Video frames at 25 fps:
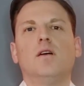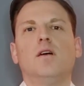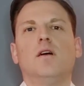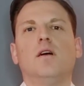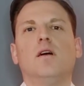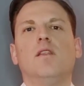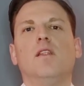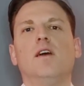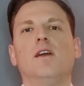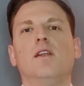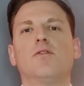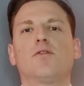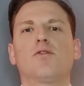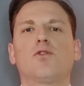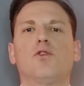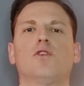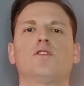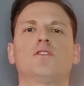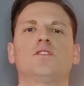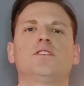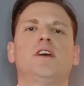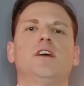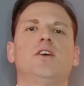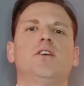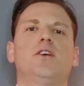And then, of
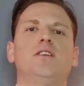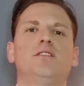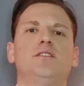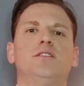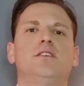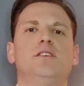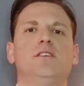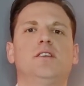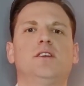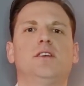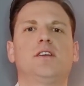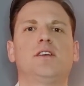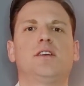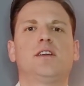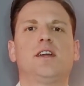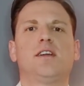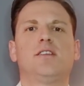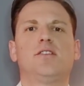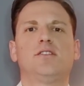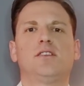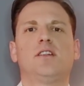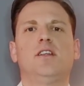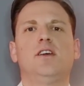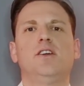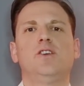course, there is the
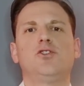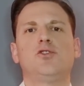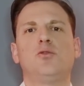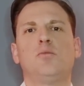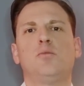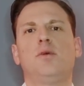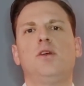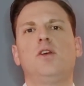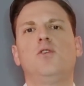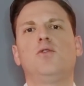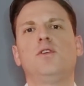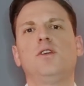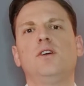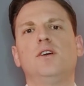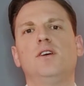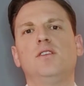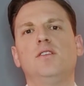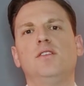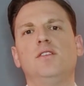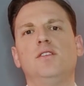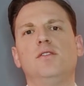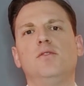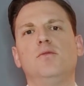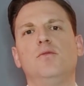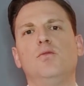cancellation
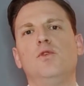period,